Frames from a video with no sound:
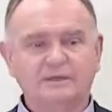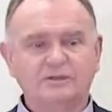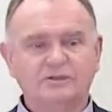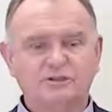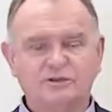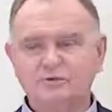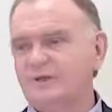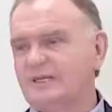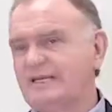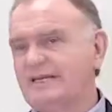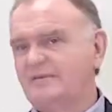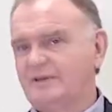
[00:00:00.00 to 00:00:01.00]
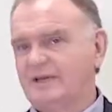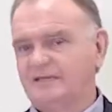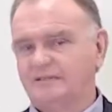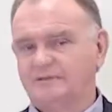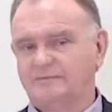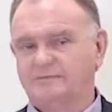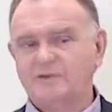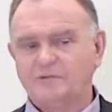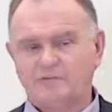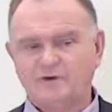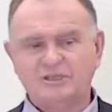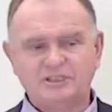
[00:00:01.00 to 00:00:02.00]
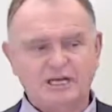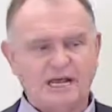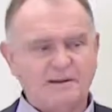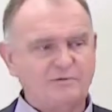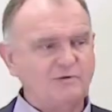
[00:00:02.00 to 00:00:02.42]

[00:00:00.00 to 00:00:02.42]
2 key things. For the first time,